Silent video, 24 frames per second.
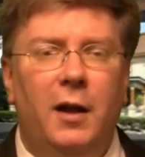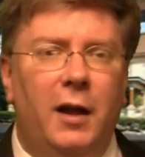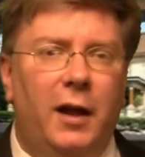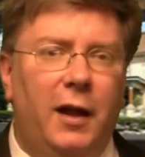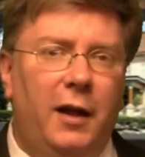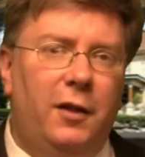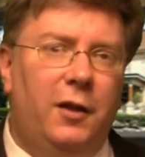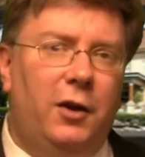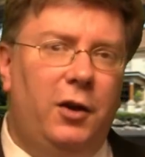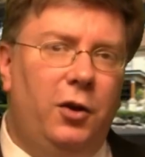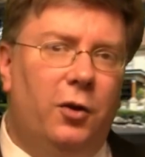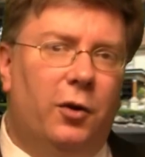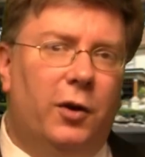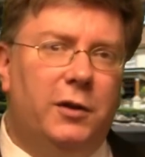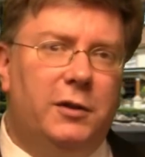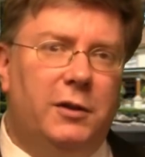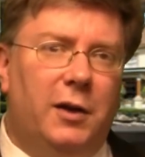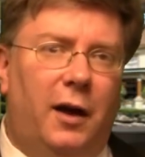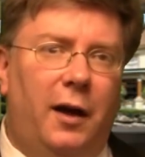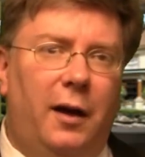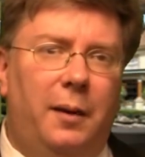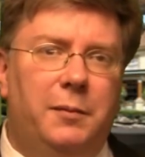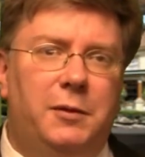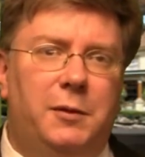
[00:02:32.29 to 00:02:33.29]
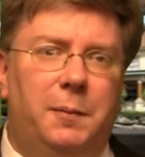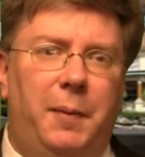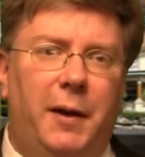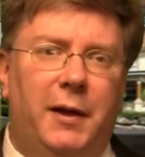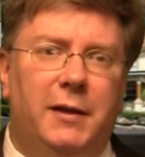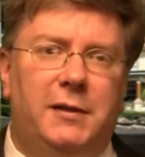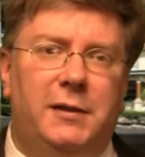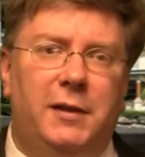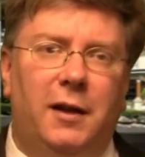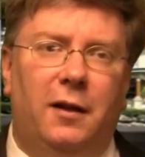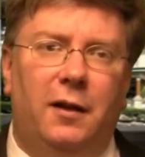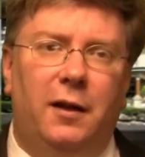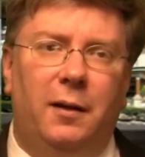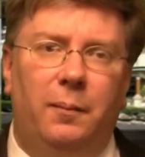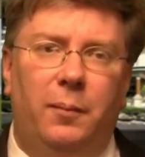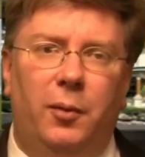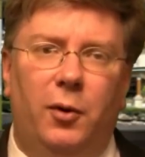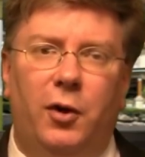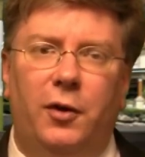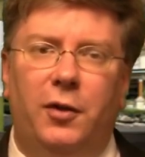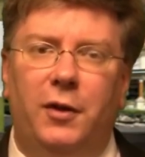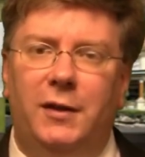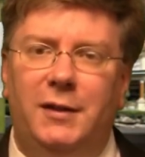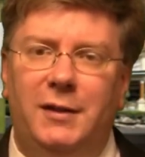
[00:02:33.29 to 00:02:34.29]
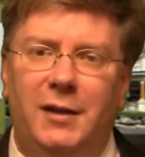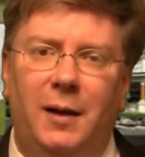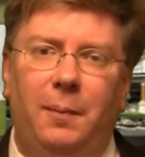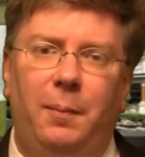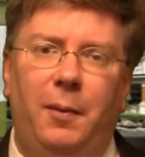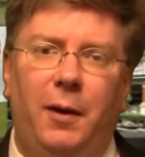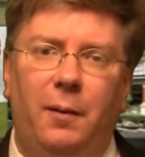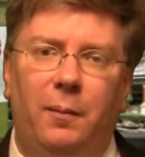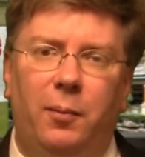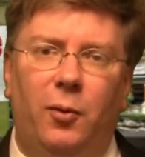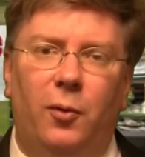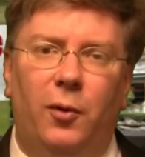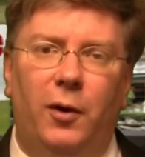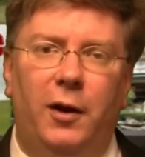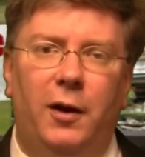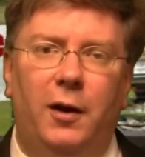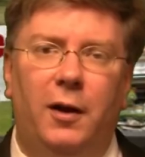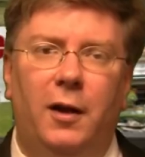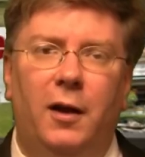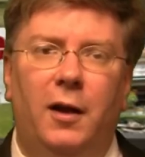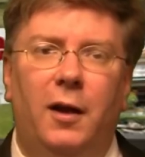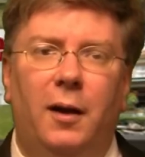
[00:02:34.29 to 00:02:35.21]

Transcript: In the New York Times best-selling book, The Tipping Point,